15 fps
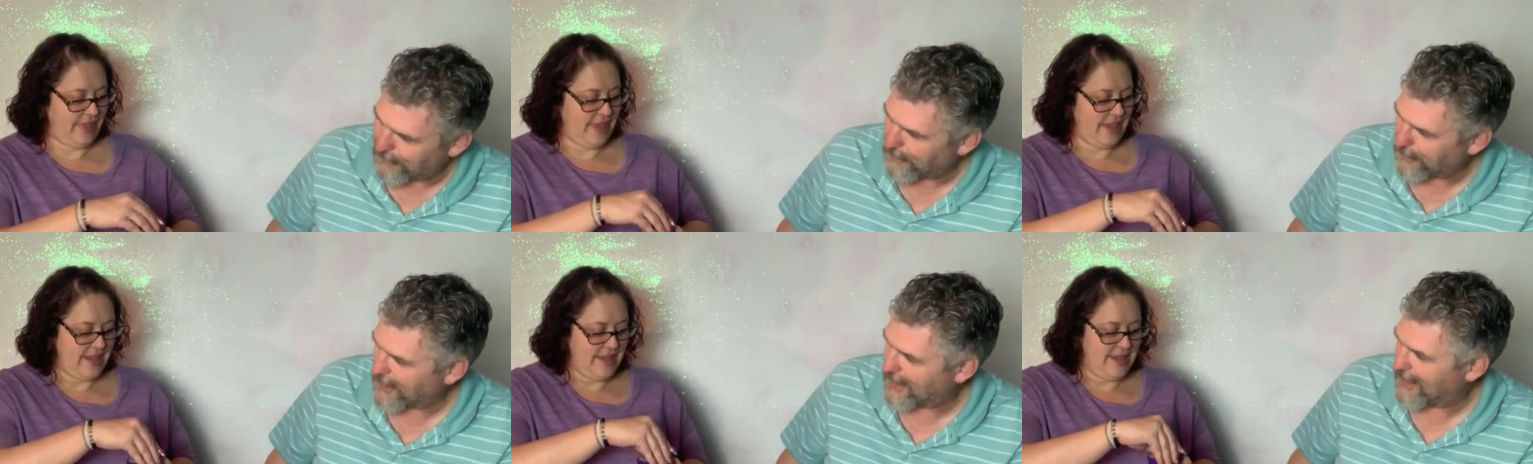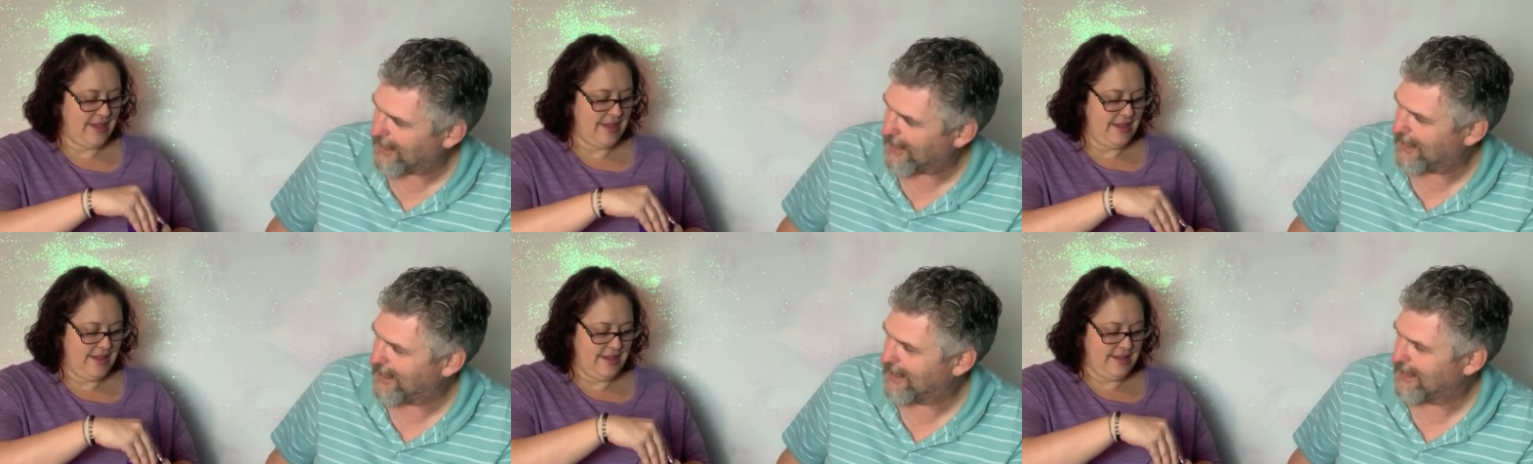
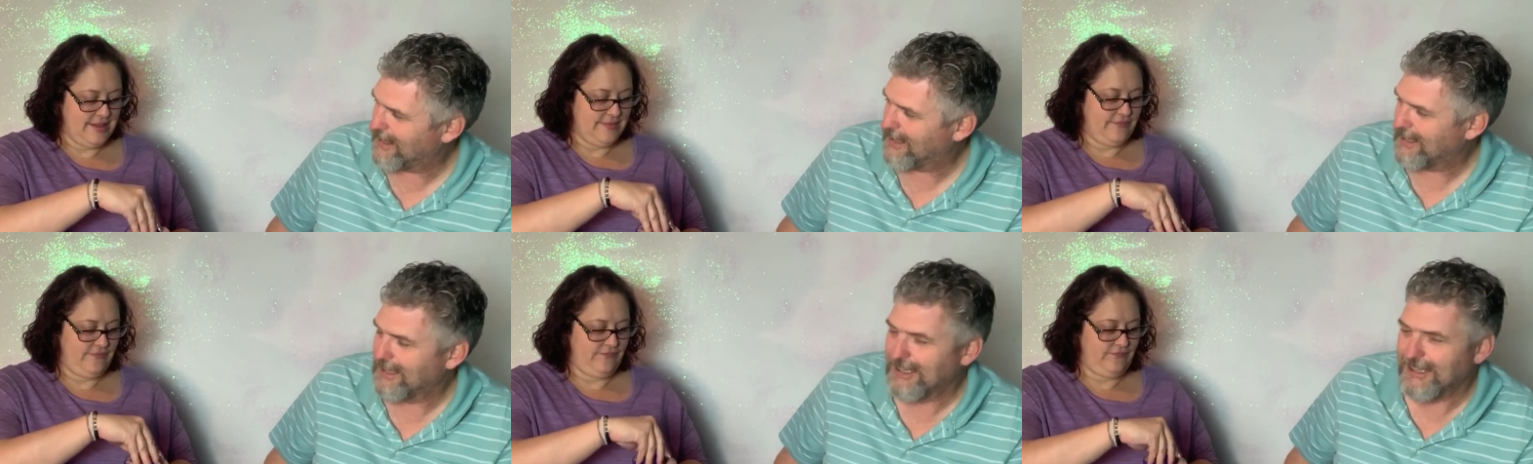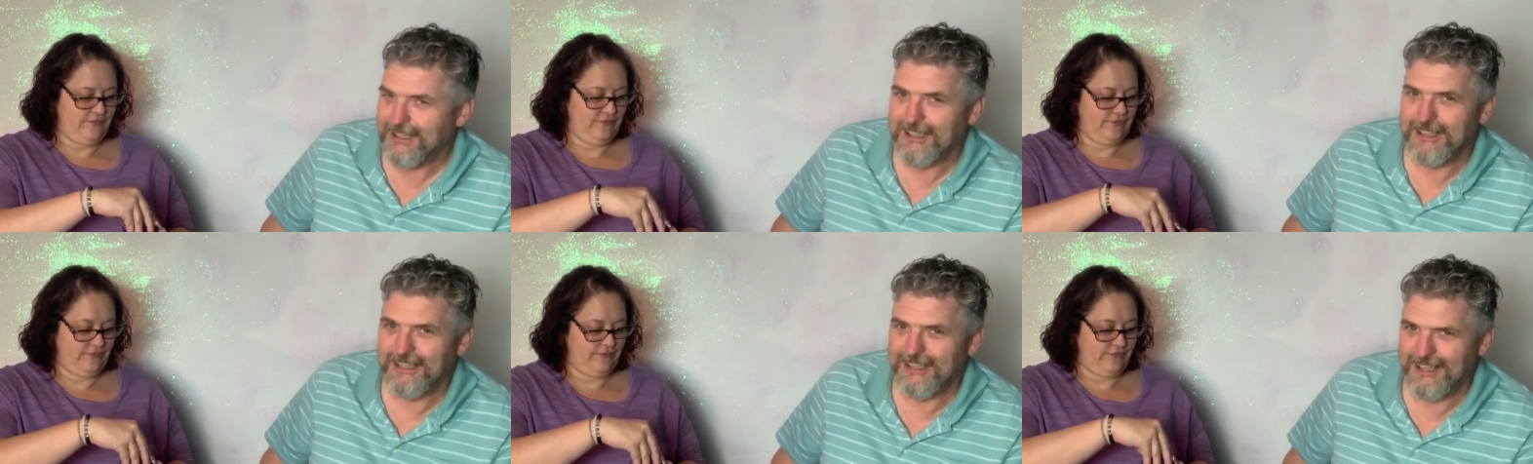
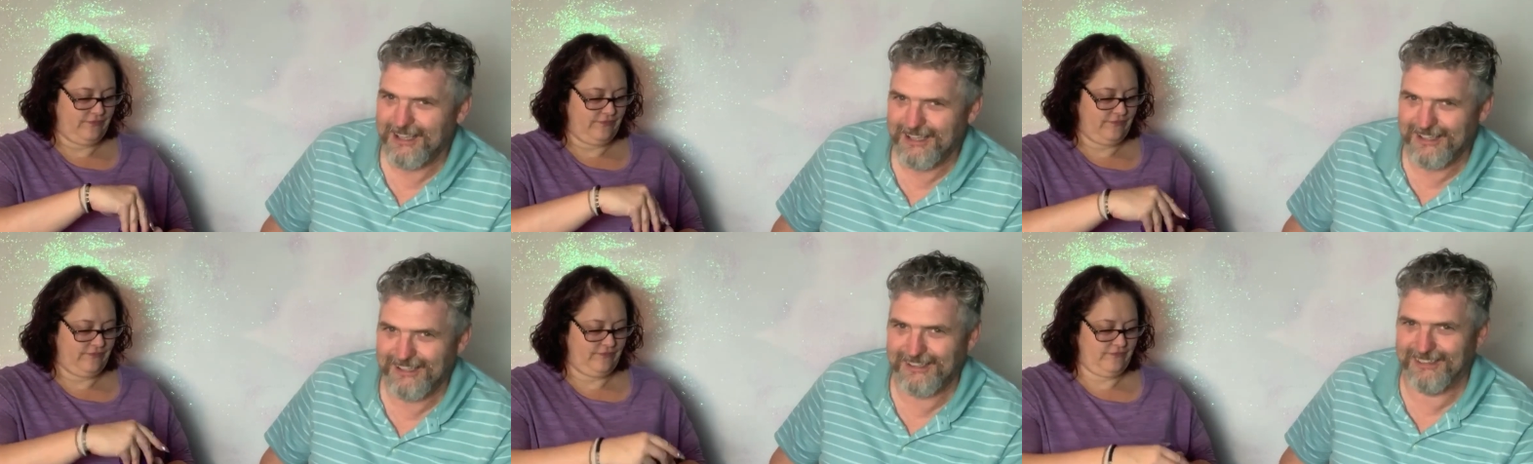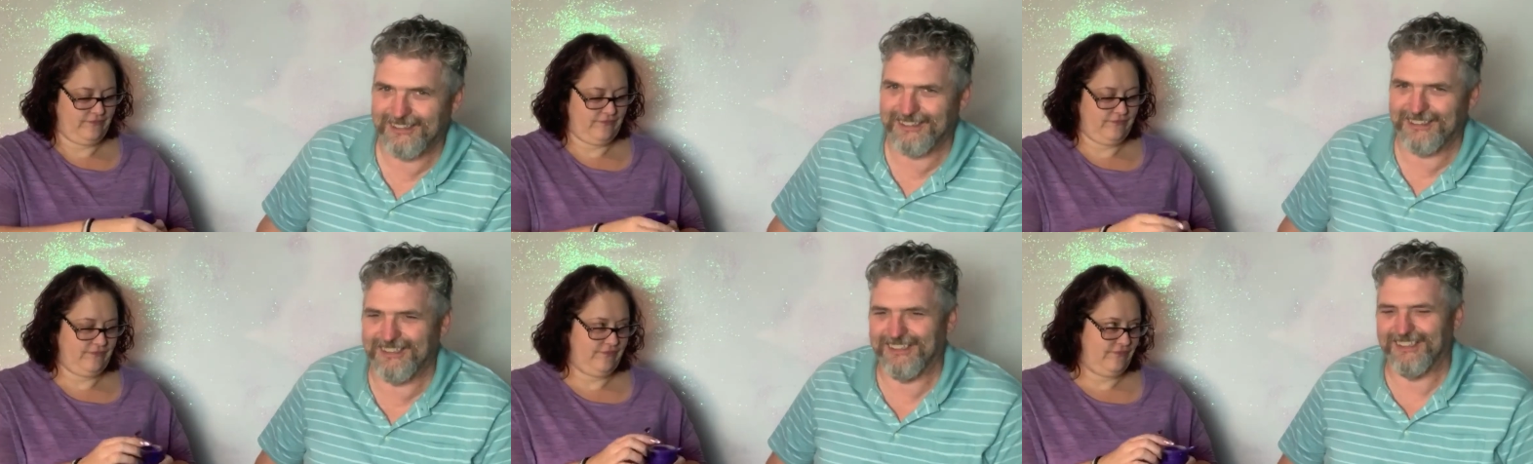
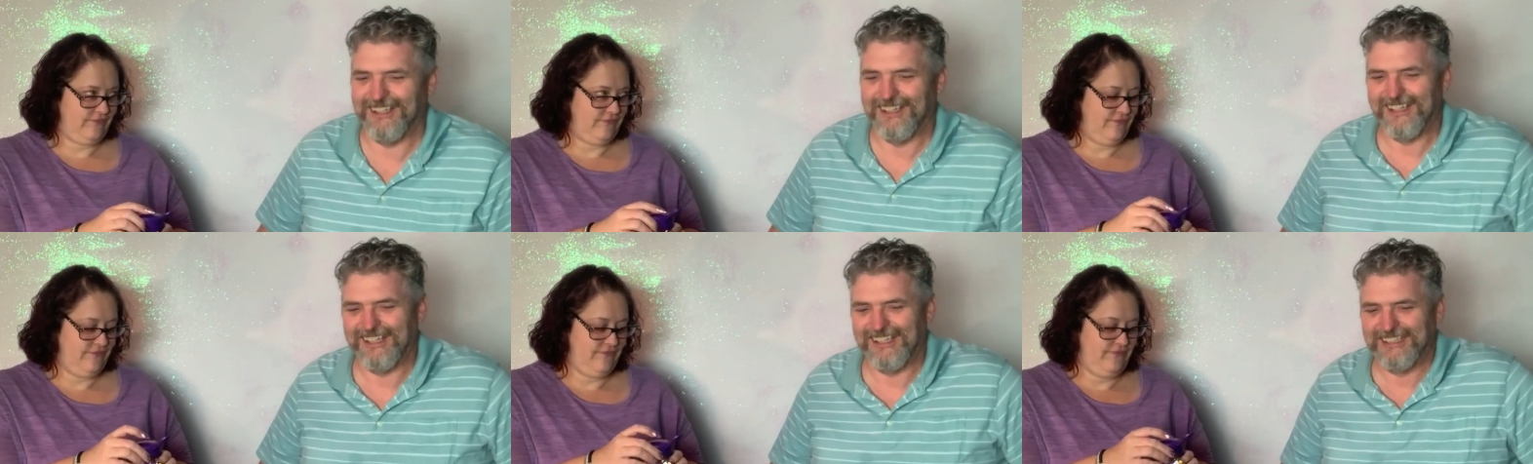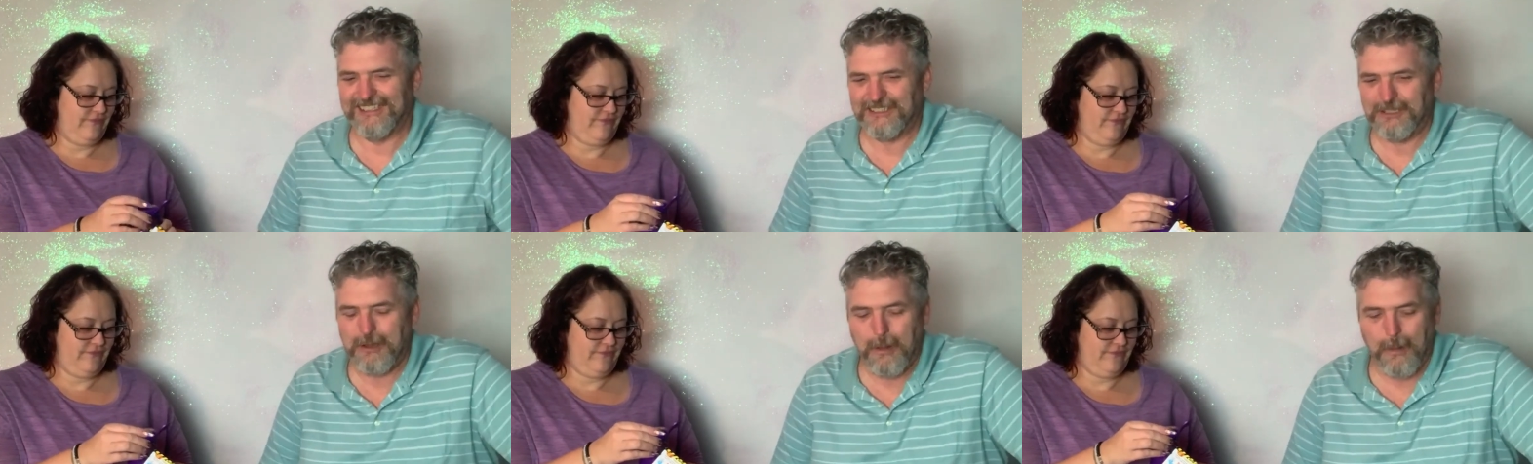
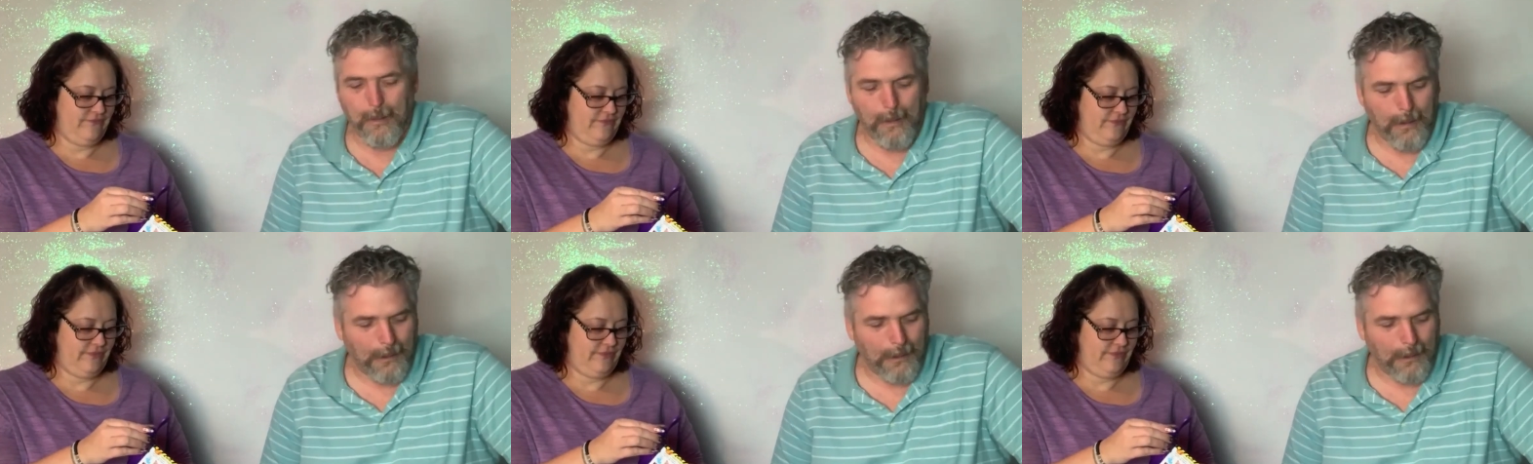Nobody speaks.